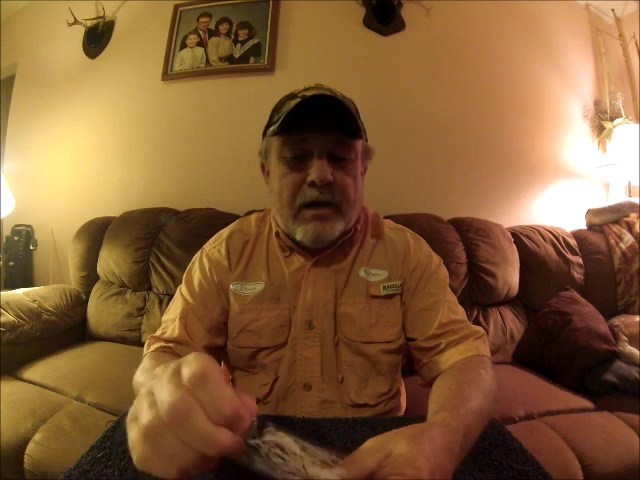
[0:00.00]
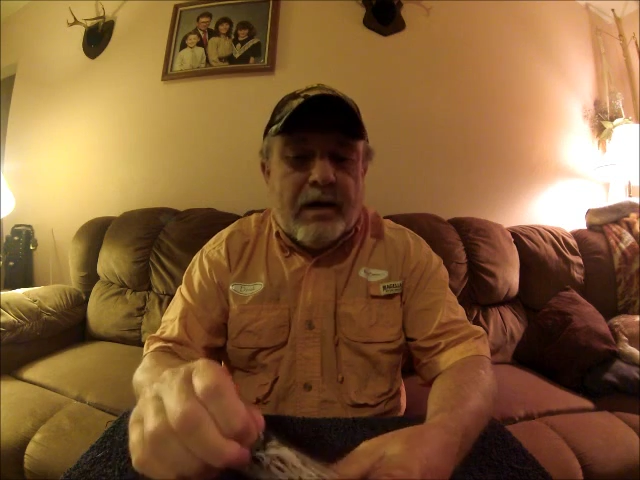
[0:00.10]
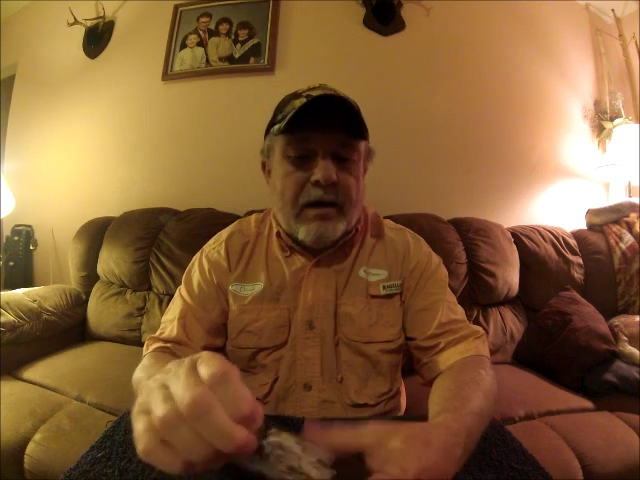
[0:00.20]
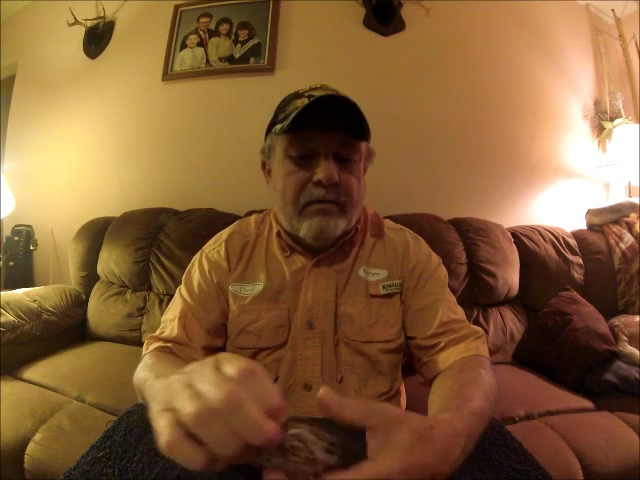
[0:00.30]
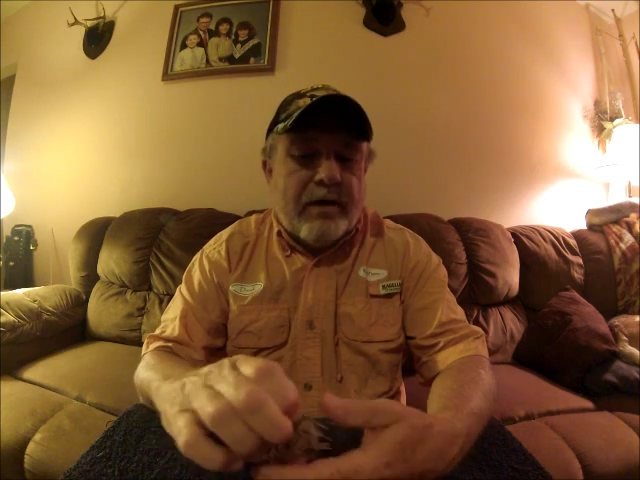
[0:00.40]

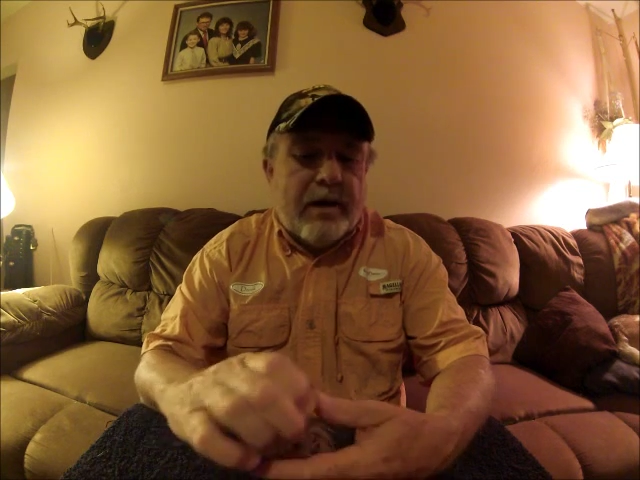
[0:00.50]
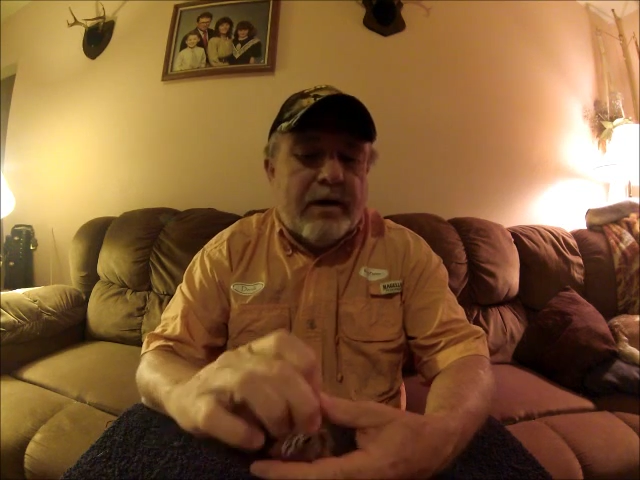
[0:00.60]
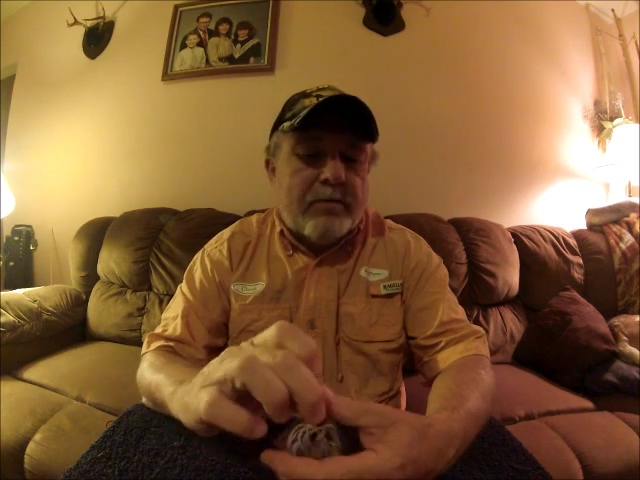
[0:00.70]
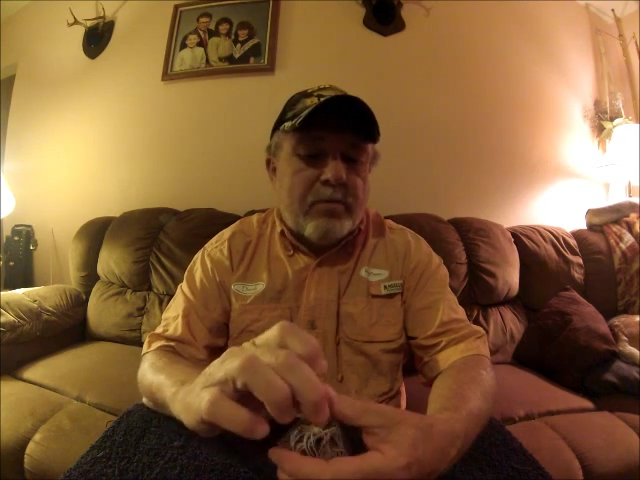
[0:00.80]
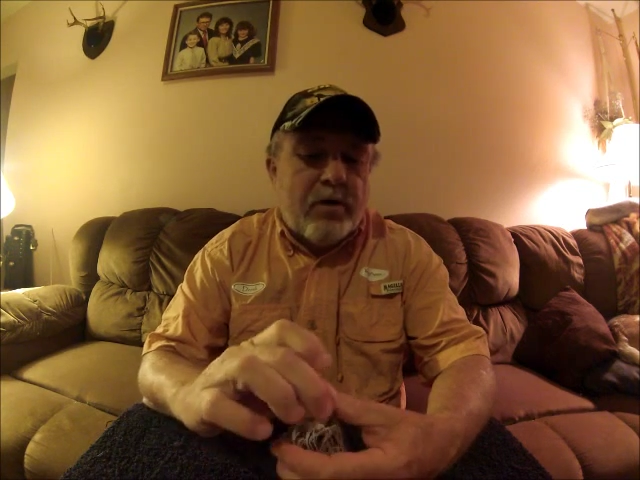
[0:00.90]
anything
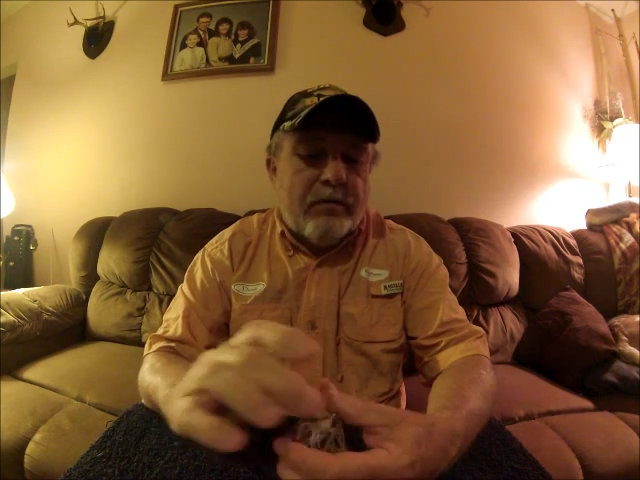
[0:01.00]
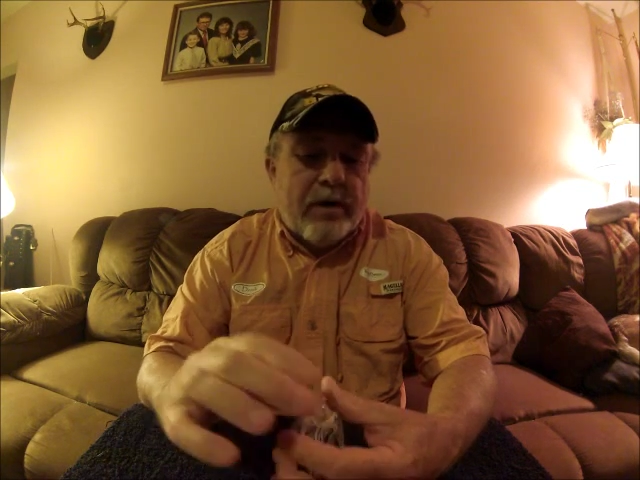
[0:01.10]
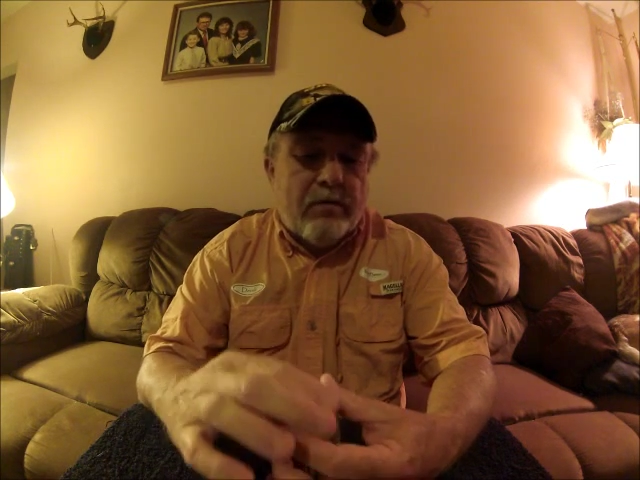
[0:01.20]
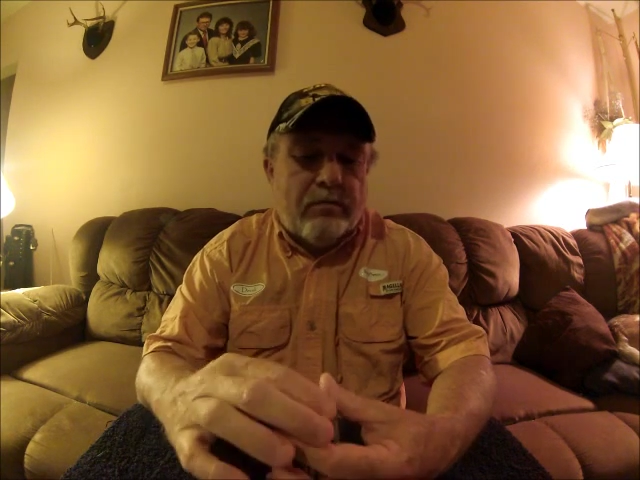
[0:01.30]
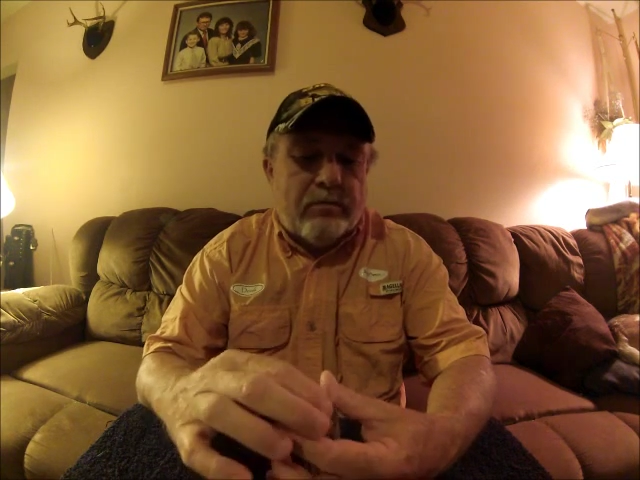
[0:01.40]
that's
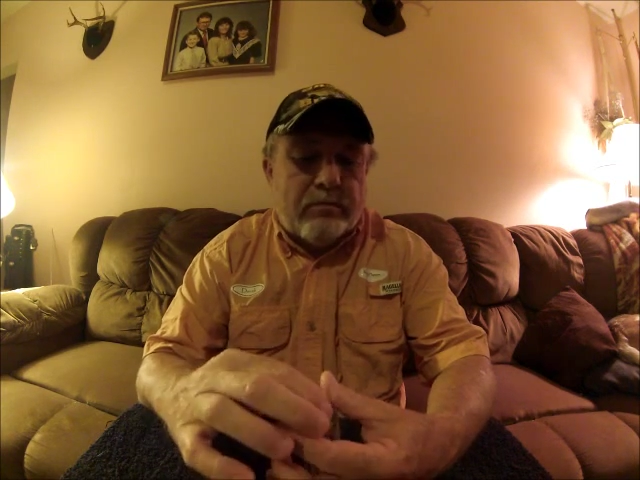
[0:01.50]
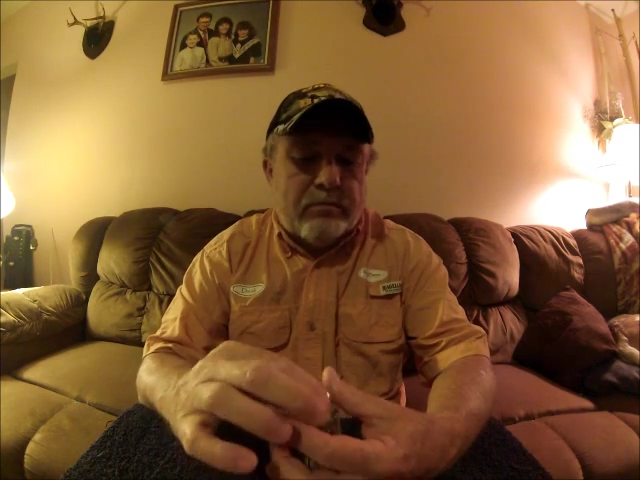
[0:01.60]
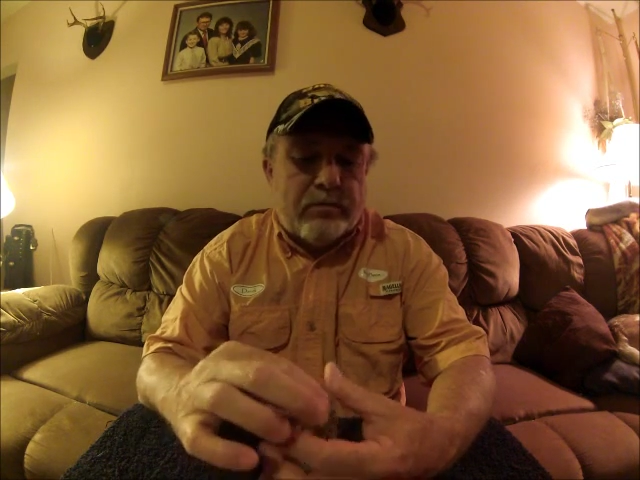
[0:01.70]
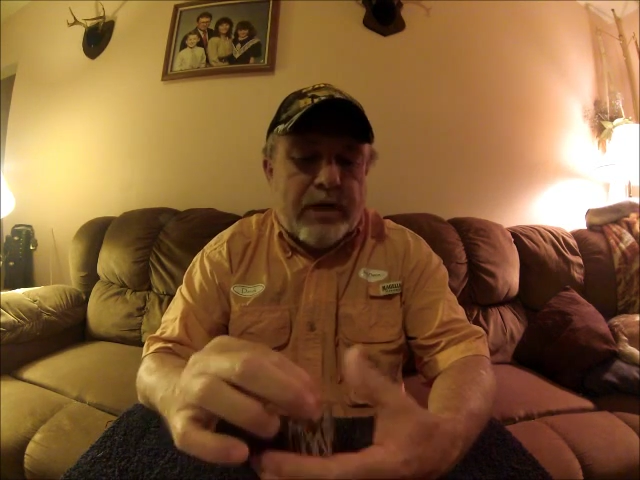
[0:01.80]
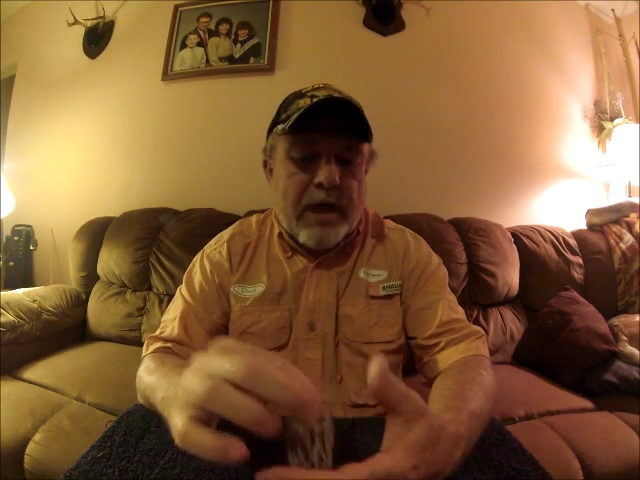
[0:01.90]
proven on
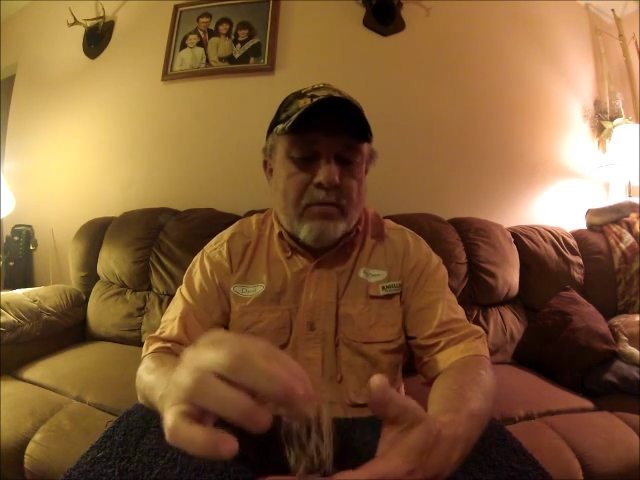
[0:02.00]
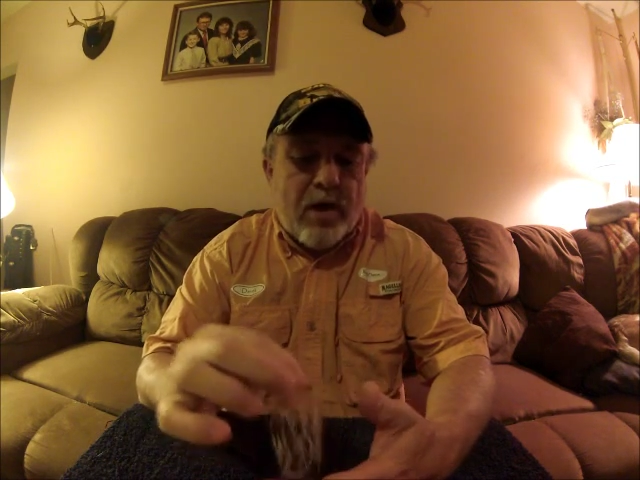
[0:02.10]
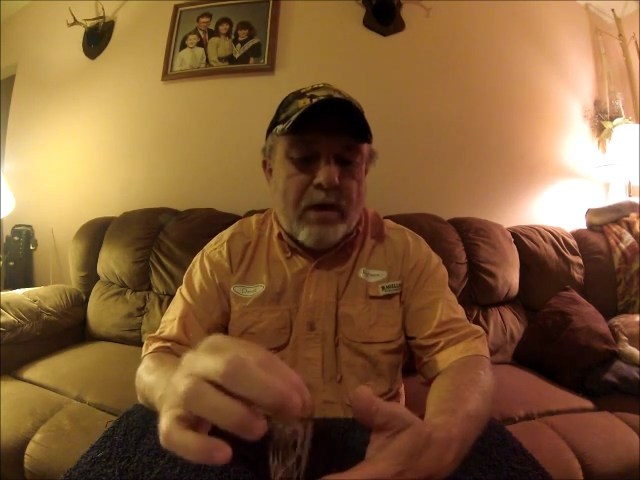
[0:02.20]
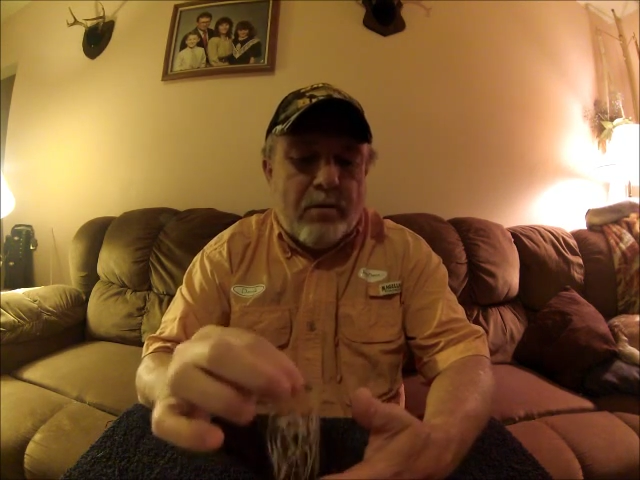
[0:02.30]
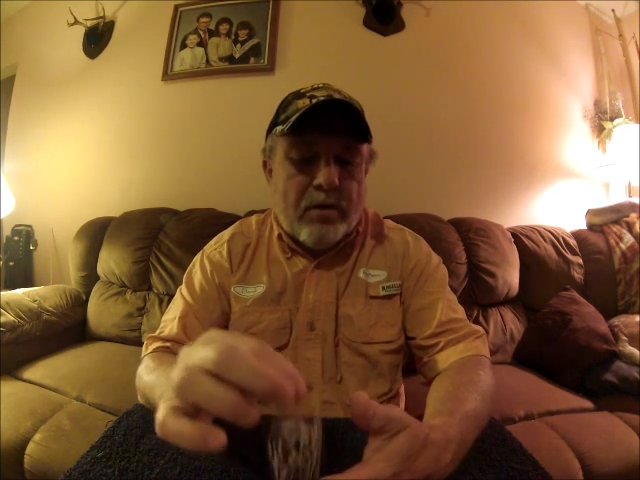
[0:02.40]
Sam
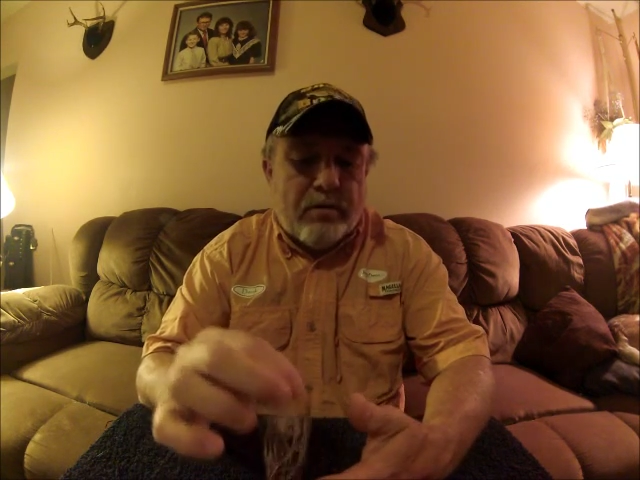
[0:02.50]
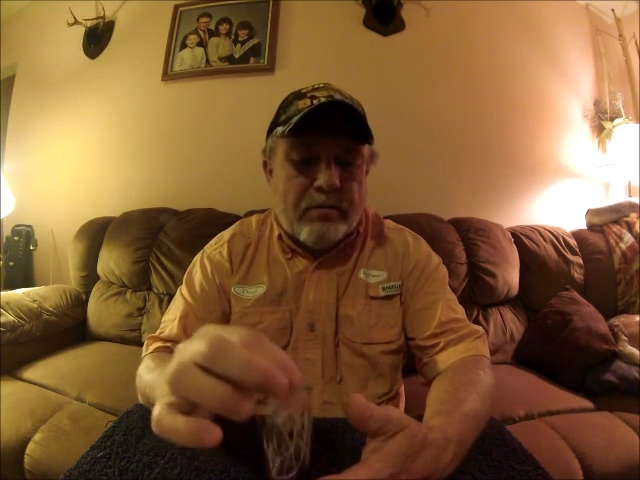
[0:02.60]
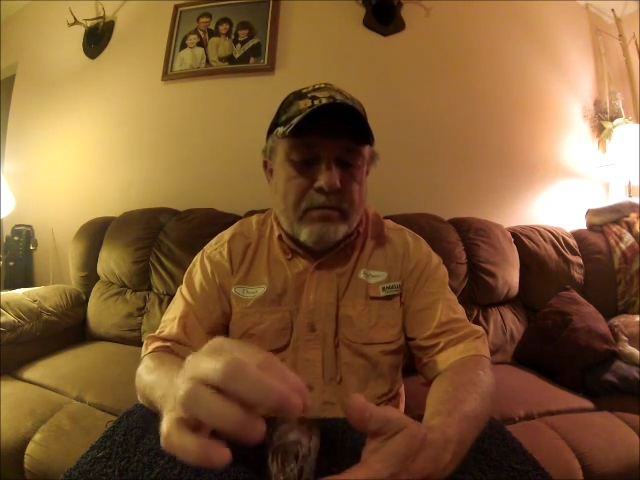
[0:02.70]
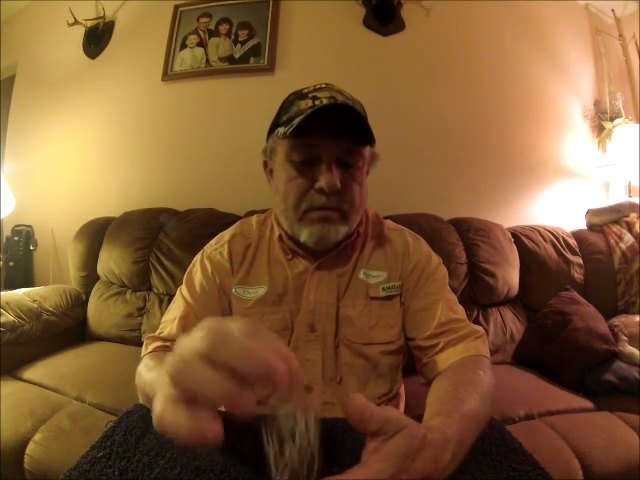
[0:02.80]
Rayburn